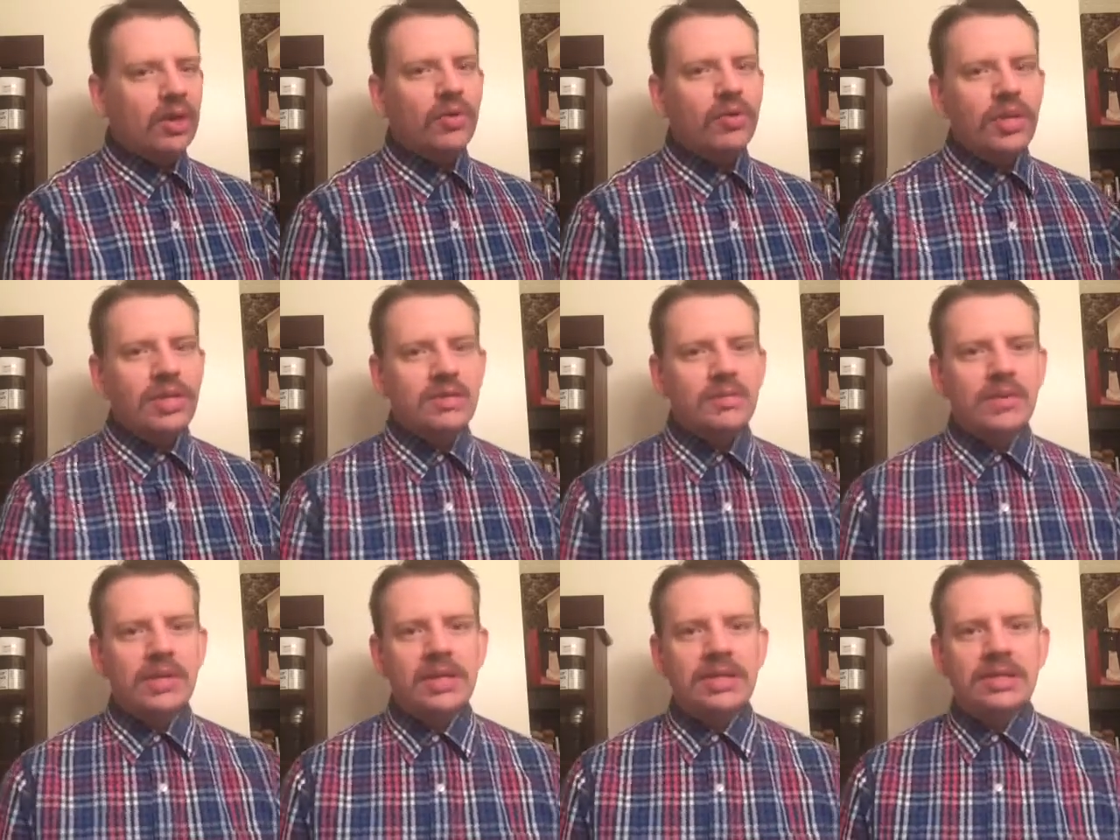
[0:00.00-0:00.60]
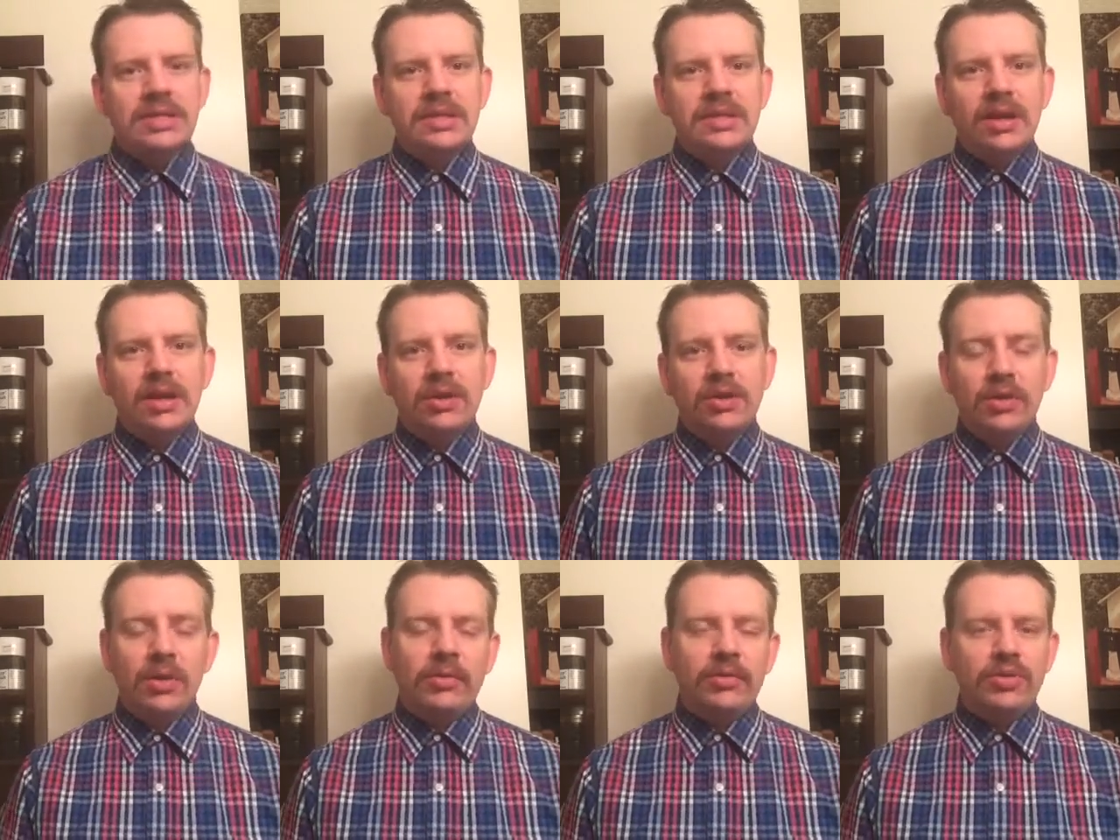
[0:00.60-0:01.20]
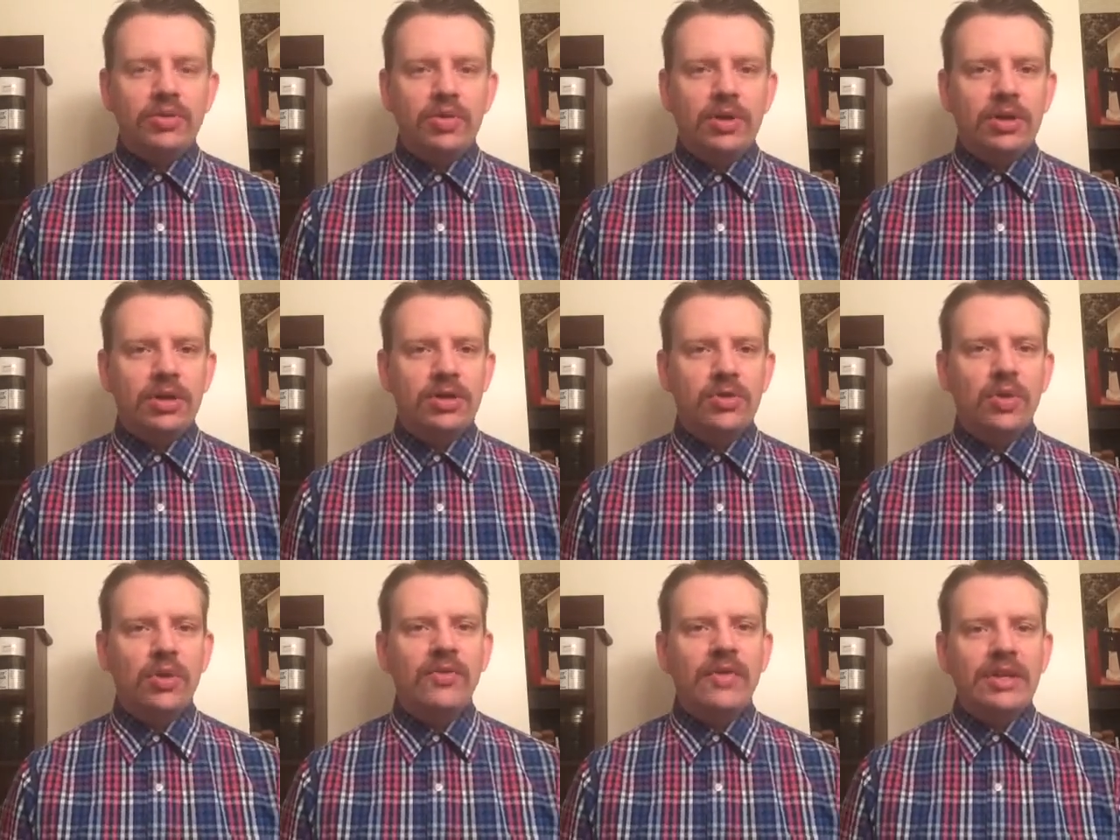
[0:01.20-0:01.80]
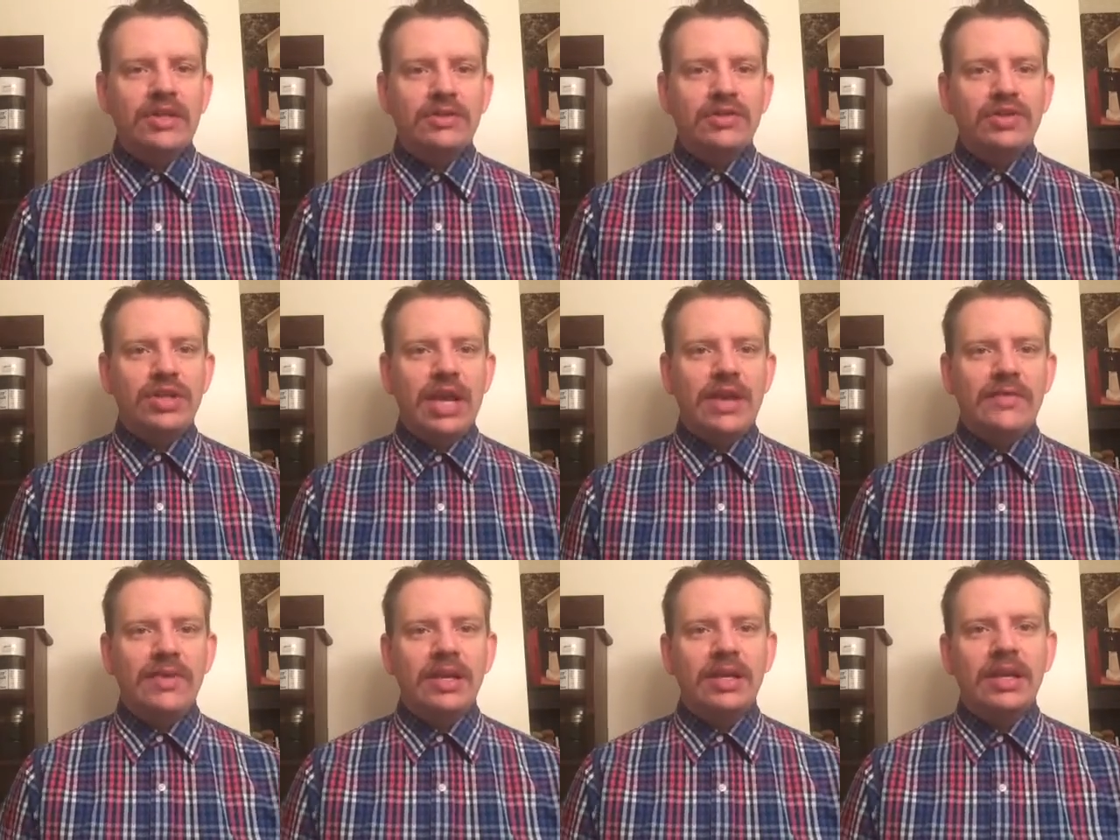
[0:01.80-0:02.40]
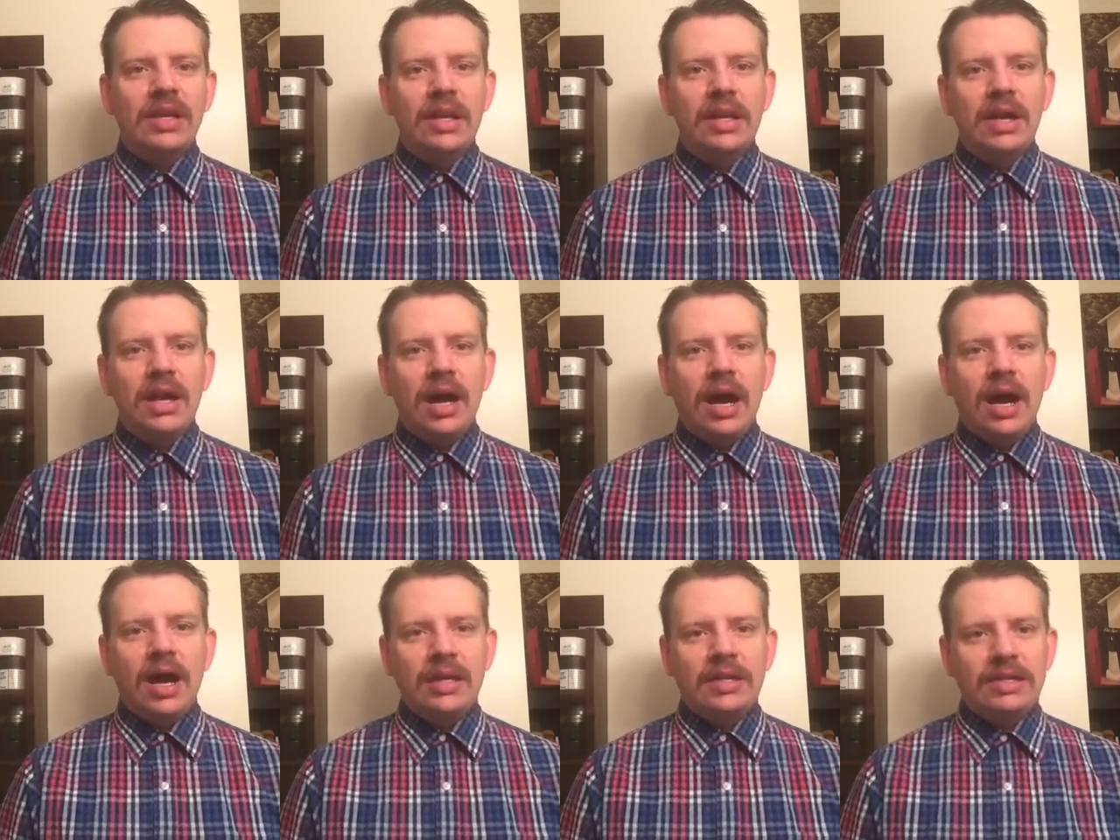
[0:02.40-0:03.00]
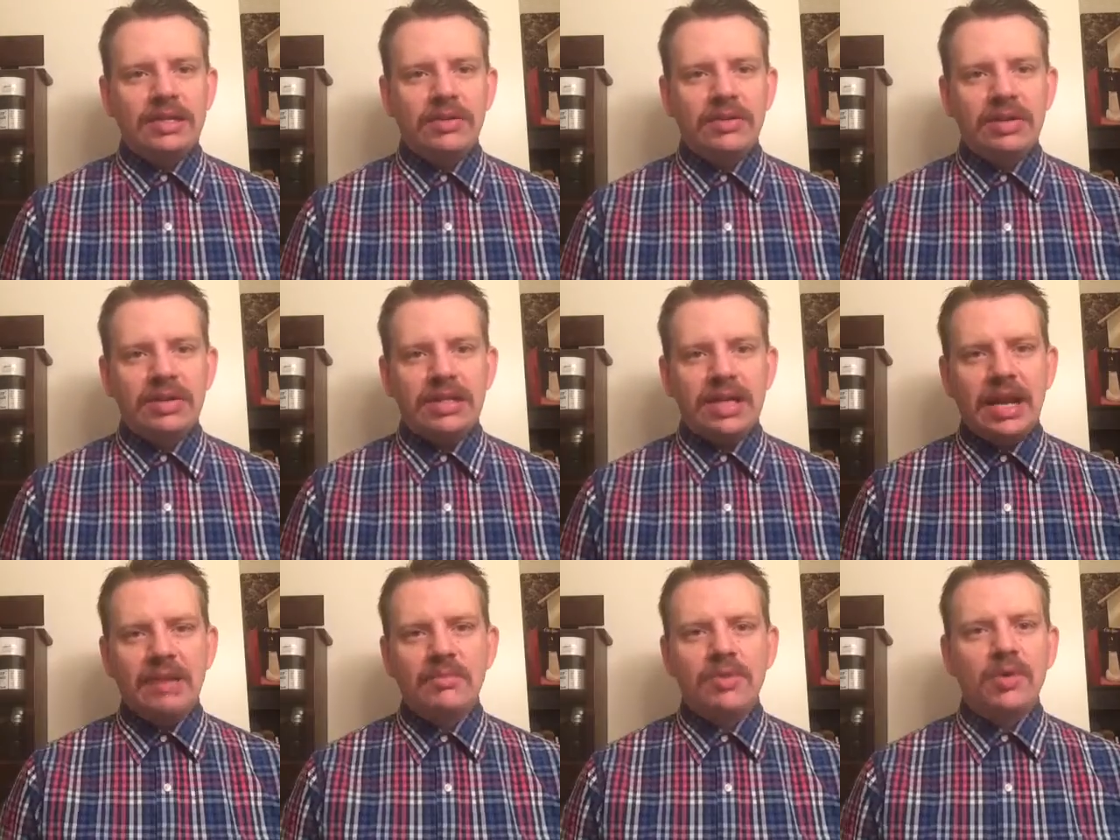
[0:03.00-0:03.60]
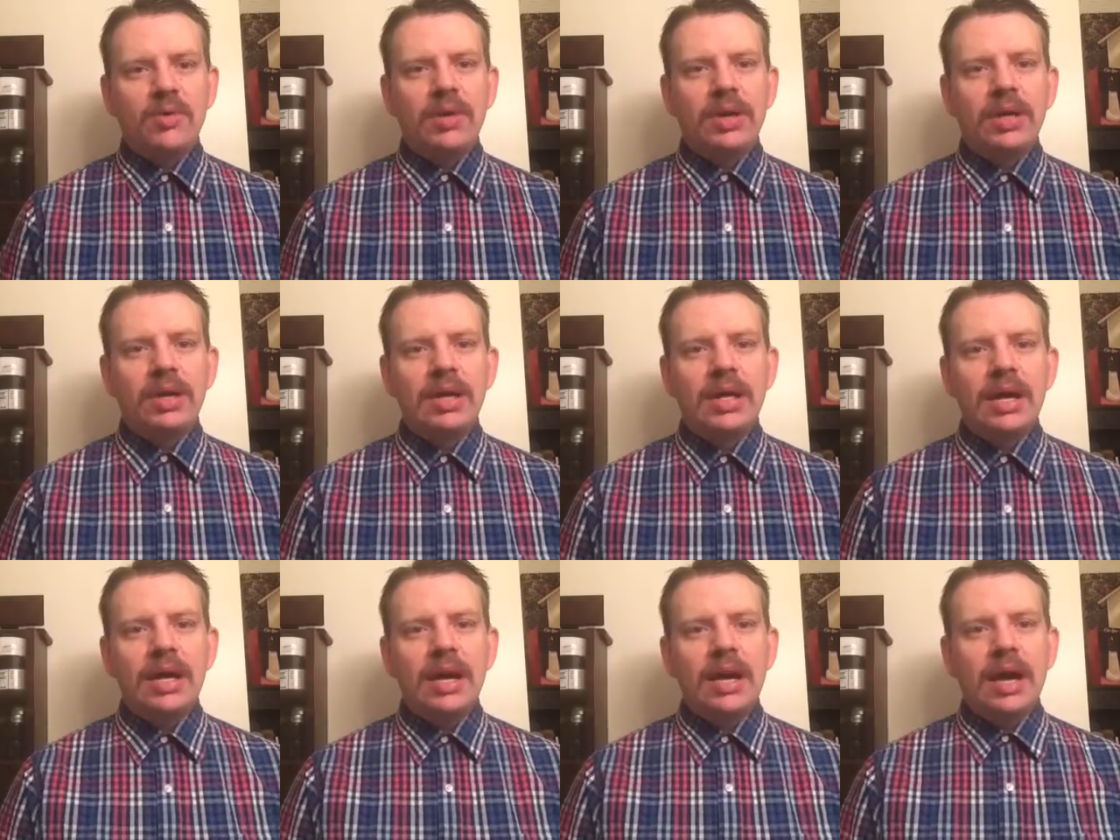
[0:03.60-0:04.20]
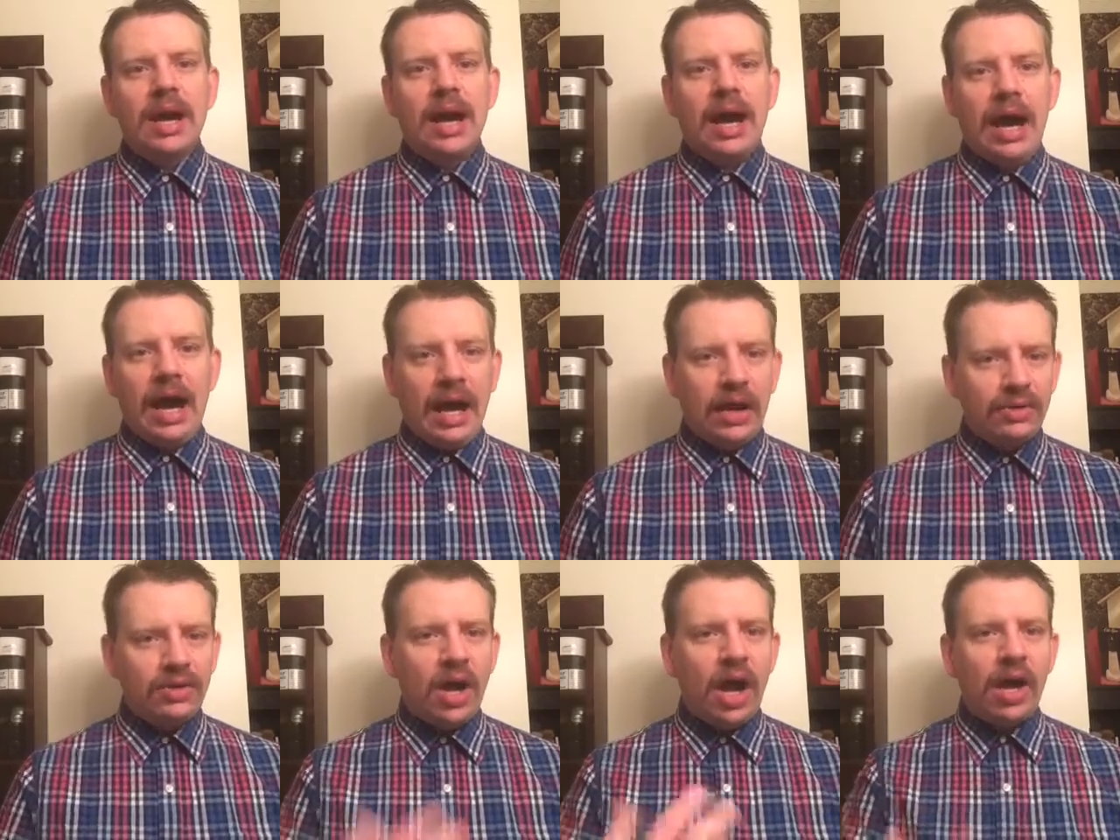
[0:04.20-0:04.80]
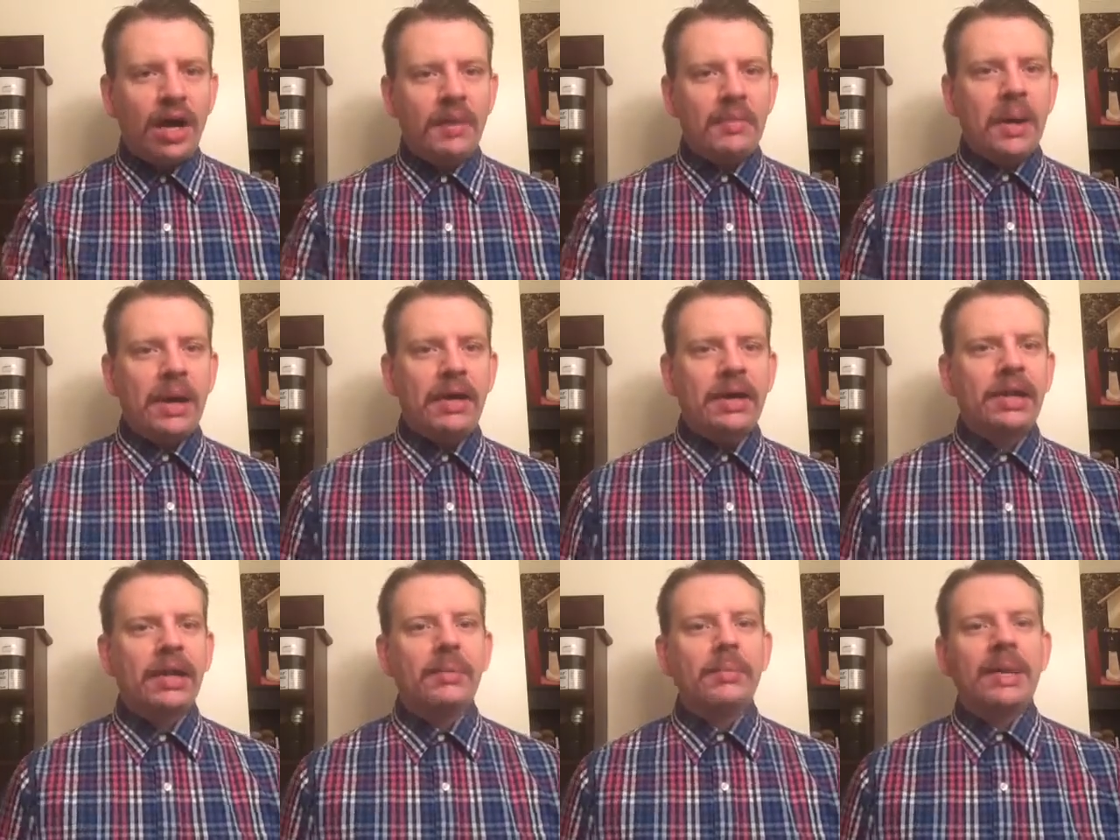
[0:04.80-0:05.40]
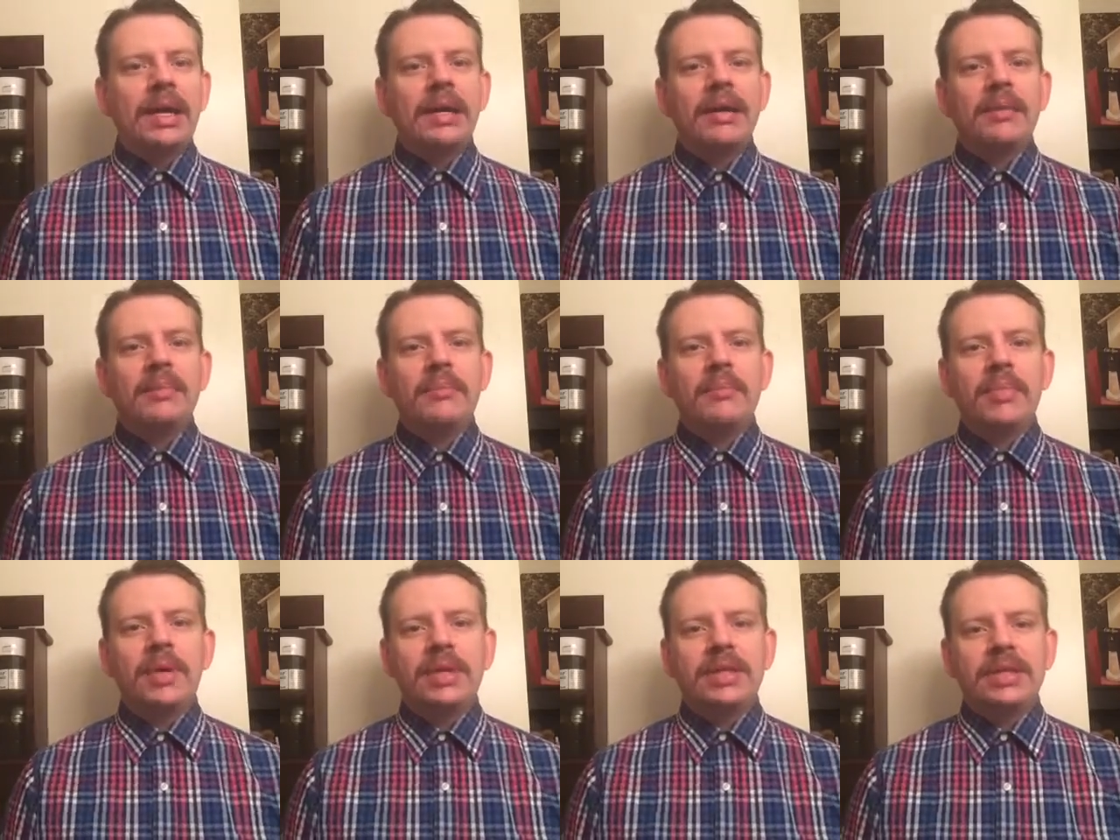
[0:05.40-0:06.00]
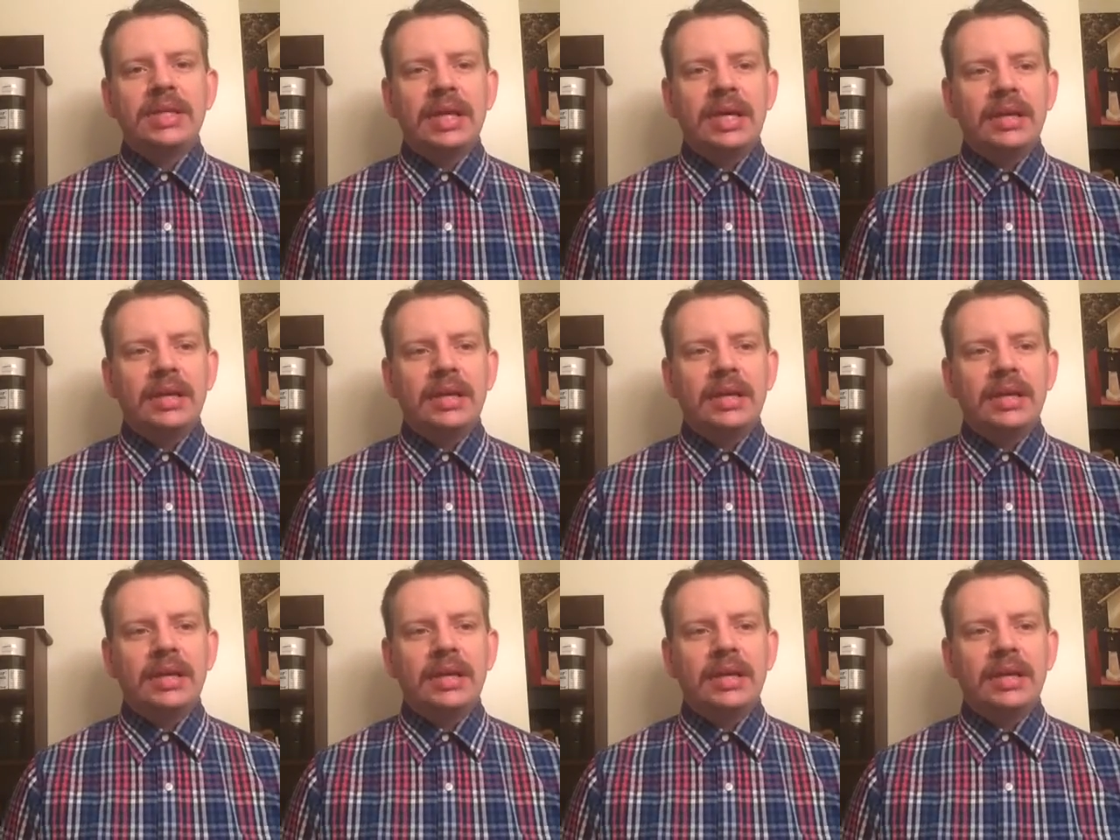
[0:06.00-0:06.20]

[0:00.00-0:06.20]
Christmas or, or sorry, 12 days of shaving series that I'm doing, I'll talk about a little bit, but.